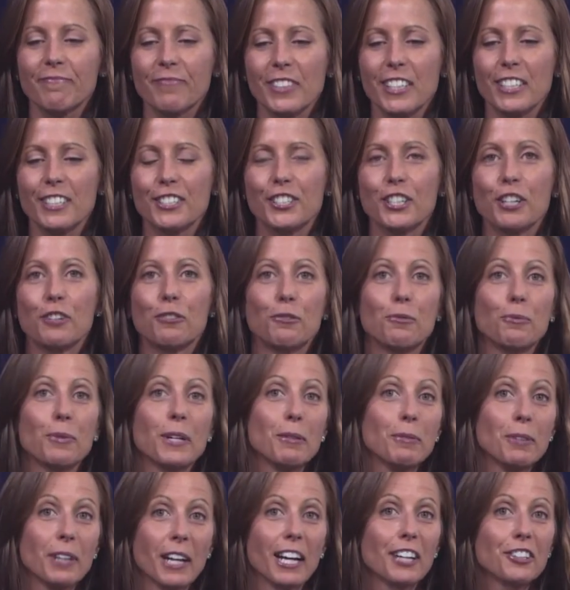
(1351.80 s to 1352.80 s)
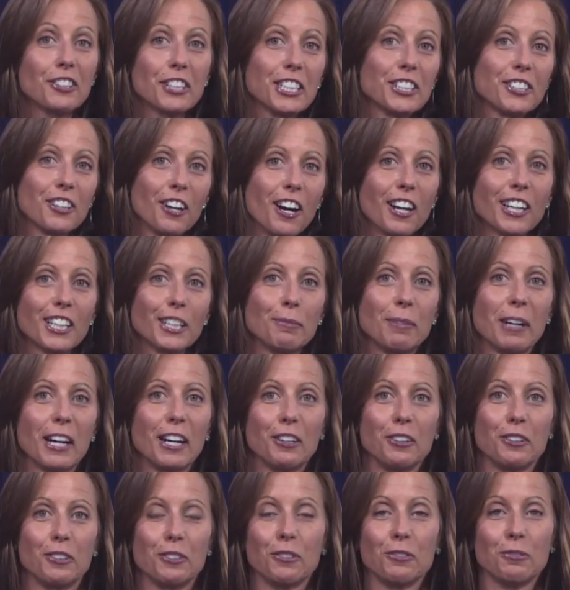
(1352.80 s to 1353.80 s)
So we would actually talk
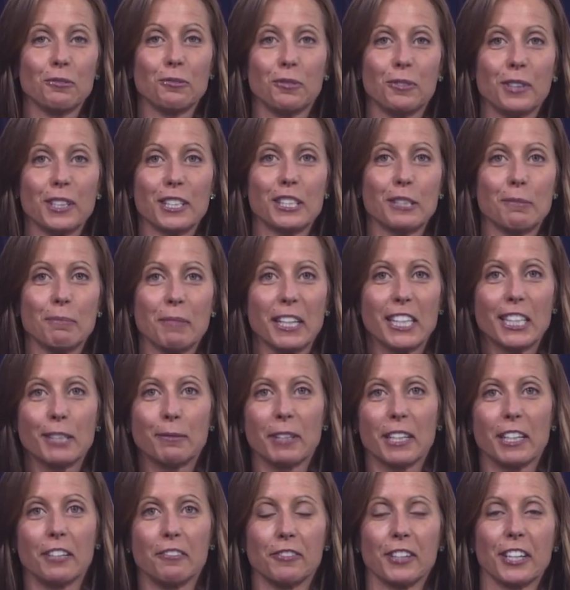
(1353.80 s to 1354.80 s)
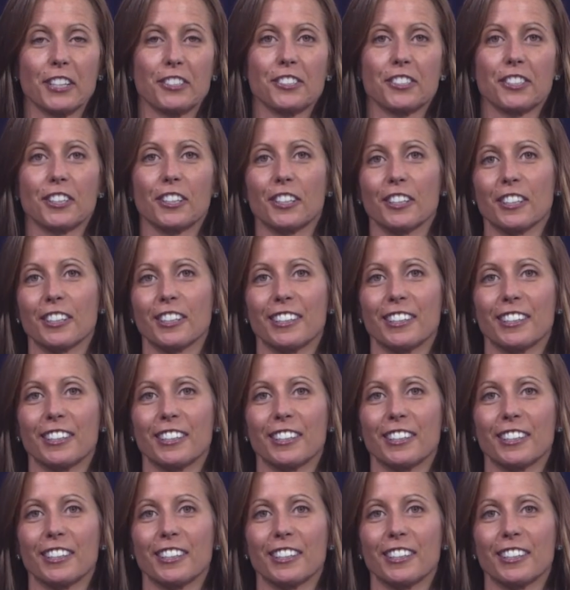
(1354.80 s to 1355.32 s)
about what does it mean to be an investor?